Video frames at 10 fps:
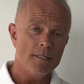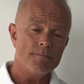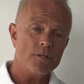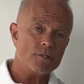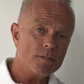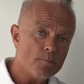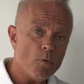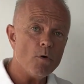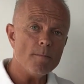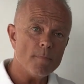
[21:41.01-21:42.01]
Because the
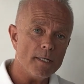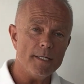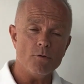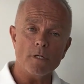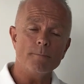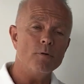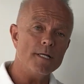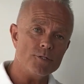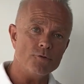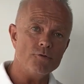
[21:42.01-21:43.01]
more money you can put
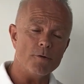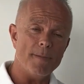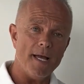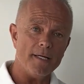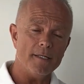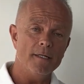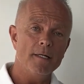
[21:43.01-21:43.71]
into your bag,